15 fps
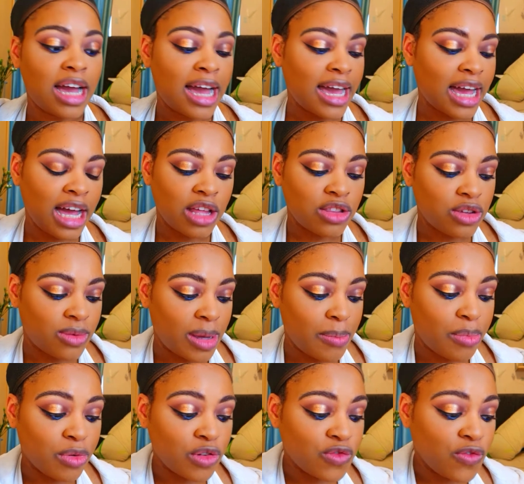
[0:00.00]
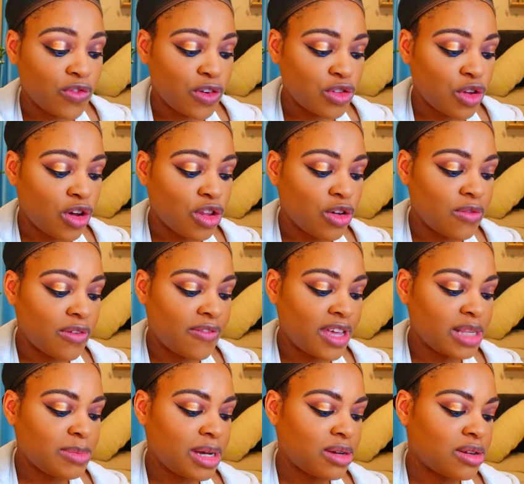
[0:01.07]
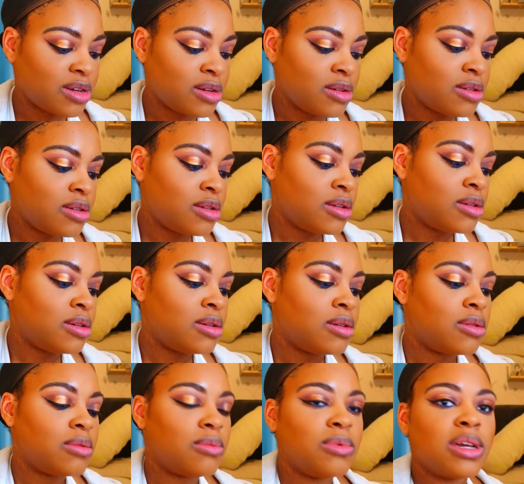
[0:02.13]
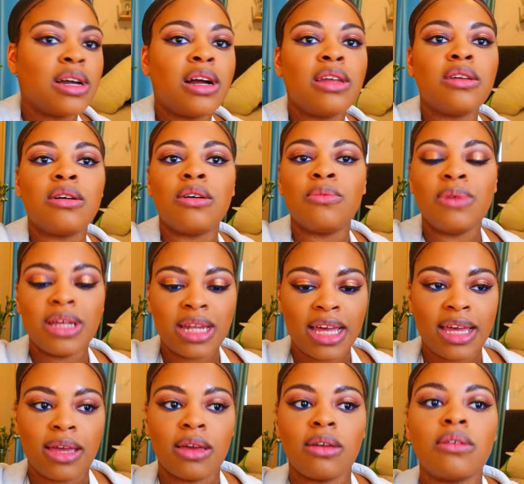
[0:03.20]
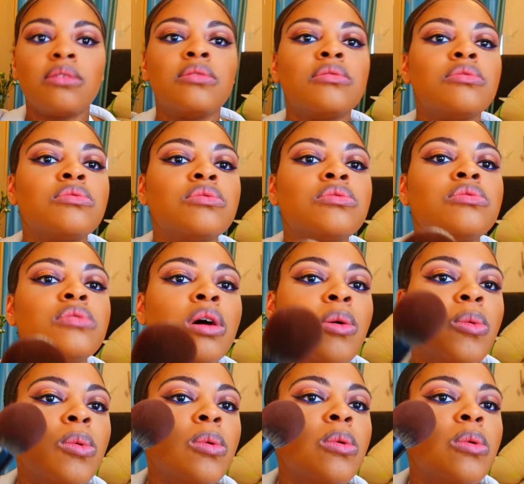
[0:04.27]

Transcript: I can't do it, but for all-over face powder, we kind of, we like, so.